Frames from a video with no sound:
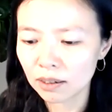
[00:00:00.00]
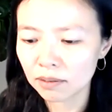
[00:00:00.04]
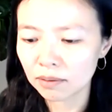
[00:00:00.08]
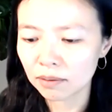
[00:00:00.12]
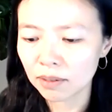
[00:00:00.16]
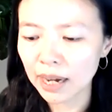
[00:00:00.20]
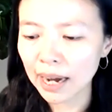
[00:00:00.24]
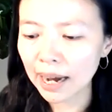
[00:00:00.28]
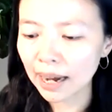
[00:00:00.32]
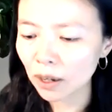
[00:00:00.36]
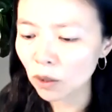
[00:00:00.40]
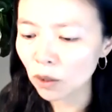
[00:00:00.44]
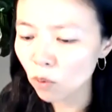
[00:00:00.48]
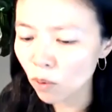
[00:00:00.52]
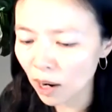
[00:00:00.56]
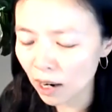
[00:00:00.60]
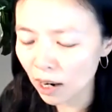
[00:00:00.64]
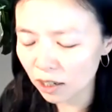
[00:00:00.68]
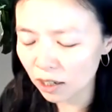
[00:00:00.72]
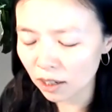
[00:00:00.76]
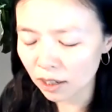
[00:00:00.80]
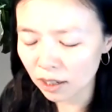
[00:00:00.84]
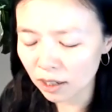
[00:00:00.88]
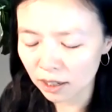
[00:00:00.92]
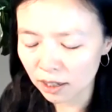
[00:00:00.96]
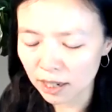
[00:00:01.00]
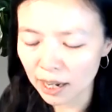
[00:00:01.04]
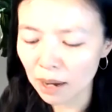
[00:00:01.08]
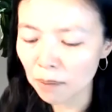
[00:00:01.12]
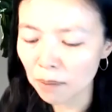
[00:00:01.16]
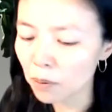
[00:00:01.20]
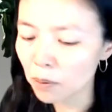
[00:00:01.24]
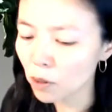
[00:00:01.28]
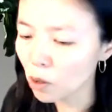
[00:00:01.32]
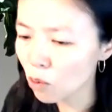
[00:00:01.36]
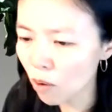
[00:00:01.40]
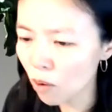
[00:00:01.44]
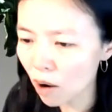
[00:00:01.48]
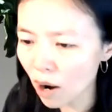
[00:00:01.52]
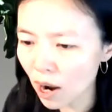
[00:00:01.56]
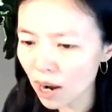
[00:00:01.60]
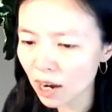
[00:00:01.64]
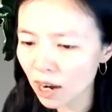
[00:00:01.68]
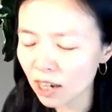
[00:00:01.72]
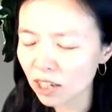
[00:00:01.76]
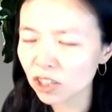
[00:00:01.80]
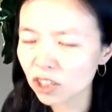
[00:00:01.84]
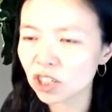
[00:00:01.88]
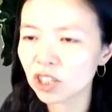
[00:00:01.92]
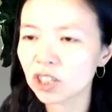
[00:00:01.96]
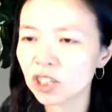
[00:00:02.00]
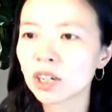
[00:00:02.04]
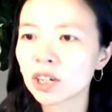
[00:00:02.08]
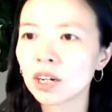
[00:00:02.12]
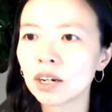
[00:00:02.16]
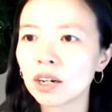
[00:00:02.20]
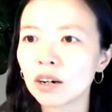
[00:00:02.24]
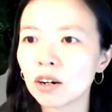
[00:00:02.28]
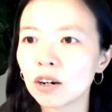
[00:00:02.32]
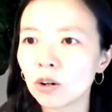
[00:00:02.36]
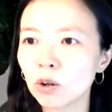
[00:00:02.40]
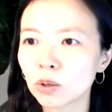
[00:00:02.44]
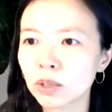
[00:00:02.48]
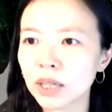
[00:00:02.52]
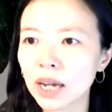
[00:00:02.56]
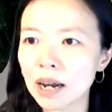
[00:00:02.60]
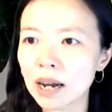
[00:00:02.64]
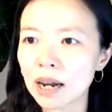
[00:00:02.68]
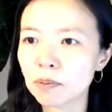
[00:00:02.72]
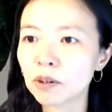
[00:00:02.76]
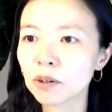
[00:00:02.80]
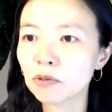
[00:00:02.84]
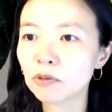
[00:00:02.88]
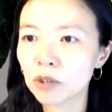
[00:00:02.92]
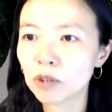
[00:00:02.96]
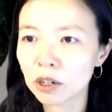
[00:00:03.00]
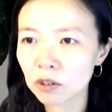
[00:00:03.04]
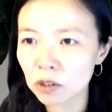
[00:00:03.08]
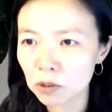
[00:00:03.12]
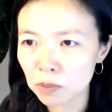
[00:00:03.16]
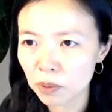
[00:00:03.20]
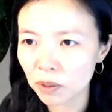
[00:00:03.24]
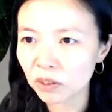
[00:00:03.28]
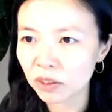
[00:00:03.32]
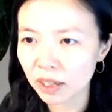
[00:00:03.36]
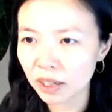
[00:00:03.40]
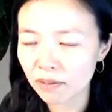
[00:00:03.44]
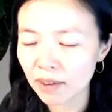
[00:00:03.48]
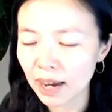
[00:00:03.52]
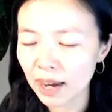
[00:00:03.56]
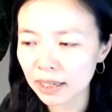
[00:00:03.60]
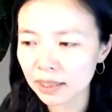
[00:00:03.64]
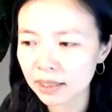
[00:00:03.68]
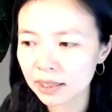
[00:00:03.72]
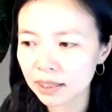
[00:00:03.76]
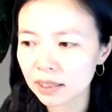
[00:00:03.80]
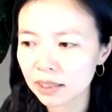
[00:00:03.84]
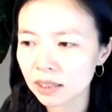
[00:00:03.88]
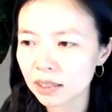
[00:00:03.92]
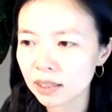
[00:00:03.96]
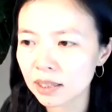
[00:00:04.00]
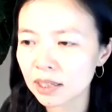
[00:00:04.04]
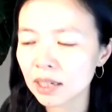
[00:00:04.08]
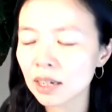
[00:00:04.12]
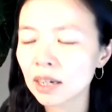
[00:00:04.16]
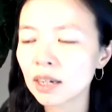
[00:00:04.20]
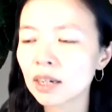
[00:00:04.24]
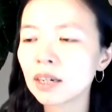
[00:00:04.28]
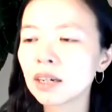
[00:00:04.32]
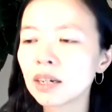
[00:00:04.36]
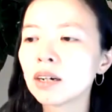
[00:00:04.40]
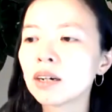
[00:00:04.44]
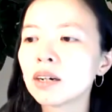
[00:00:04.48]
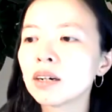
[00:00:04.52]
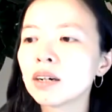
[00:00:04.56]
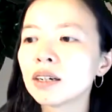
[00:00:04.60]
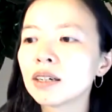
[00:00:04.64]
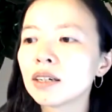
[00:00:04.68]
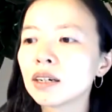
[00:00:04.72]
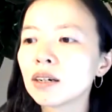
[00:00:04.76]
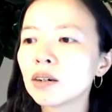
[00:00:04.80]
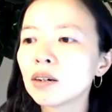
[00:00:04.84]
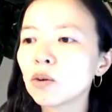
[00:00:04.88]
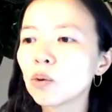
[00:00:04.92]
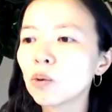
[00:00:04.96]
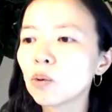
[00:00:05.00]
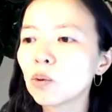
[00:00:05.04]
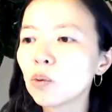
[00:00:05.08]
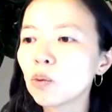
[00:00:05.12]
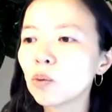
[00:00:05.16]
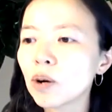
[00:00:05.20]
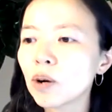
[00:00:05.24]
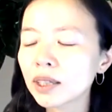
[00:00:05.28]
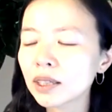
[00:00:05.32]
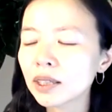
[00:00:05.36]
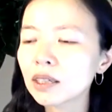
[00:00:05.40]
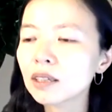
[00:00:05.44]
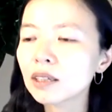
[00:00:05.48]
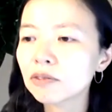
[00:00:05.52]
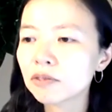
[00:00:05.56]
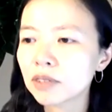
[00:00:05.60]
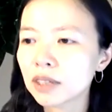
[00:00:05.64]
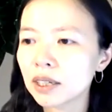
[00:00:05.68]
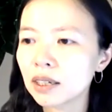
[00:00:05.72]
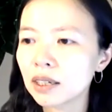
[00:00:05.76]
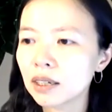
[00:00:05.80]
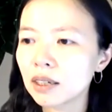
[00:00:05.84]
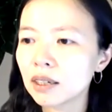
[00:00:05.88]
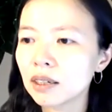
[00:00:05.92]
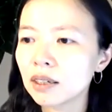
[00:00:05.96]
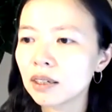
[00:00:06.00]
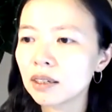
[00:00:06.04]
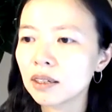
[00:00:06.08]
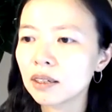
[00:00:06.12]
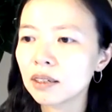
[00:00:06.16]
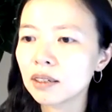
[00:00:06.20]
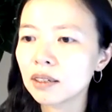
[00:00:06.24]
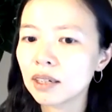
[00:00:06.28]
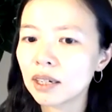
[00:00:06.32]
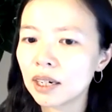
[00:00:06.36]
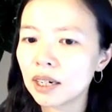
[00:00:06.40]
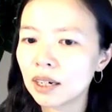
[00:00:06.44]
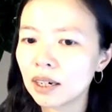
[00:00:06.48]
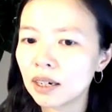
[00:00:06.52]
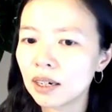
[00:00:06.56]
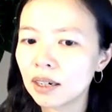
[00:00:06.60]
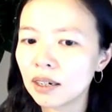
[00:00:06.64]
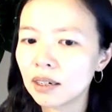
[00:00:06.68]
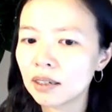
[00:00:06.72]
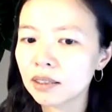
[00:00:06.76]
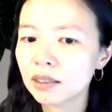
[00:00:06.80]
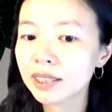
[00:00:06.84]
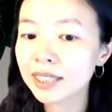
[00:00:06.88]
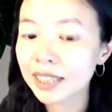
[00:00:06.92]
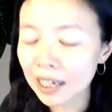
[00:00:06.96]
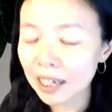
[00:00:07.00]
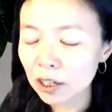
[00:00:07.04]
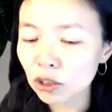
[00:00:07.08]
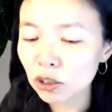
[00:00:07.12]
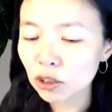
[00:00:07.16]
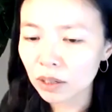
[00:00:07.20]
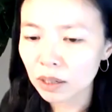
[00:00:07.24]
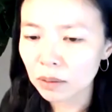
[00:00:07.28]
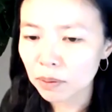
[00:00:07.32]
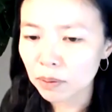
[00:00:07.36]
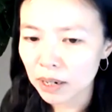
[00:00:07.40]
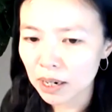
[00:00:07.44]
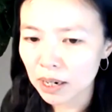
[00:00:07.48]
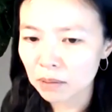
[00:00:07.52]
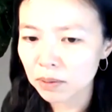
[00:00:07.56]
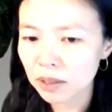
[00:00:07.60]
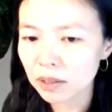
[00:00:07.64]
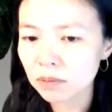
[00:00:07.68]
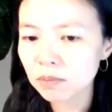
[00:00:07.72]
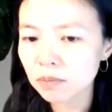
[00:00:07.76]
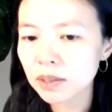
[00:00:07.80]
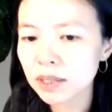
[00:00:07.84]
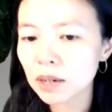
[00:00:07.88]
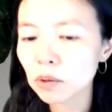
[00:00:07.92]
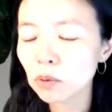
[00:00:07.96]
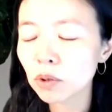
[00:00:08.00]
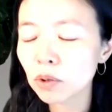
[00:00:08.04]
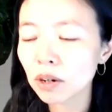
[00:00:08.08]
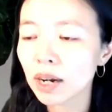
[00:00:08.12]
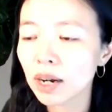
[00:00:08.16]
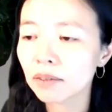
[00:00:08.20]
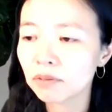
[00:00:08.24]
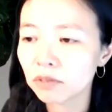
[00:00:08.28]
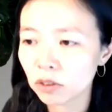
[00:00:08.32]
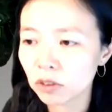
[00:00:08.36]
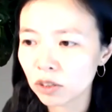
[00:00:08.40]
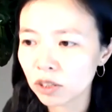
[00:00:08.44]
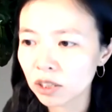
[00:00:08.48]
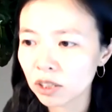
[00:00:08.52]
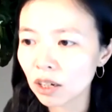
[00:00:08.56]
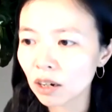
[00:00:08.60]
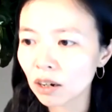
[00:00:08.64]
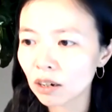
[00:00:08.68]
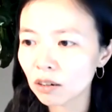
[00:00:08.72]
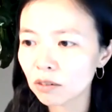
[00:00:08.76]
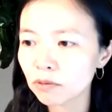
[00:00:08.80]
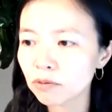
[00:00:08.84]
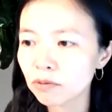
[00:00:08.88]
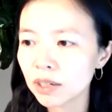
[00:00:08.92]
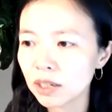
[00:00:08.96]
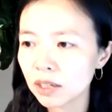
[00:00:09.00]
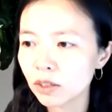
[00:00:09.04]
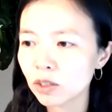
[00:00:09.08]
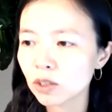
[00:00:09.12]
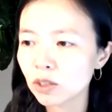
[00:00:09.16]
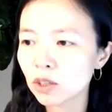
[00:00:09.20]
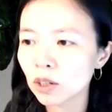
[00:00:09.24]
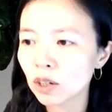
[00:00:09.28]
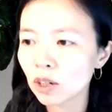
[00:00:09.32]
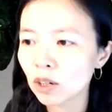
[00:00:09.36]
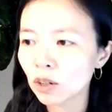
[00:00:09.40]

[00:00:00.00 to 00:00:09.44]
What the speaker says: Apple Watch, all type of wearable devices. One of the scheduling problems that we'll have to solve is